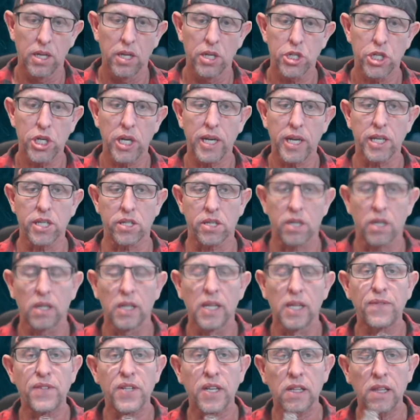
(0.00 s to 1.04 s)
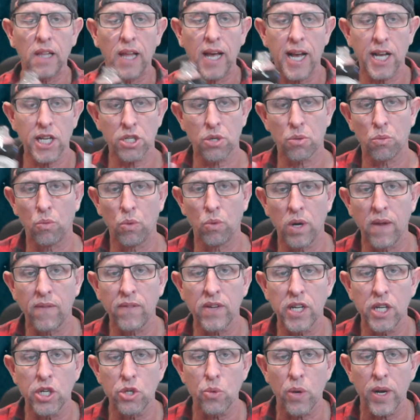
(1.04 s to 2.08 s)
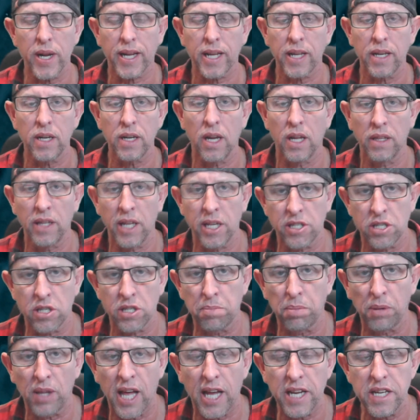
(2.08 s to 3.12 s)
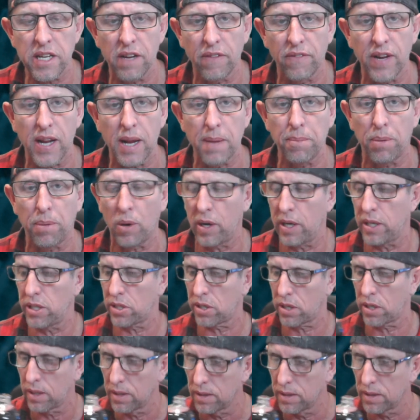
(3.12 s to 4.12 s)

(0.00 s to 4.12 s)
Cheers. Lift a glass, whatever you're drinking, unless it's blood, you vampires.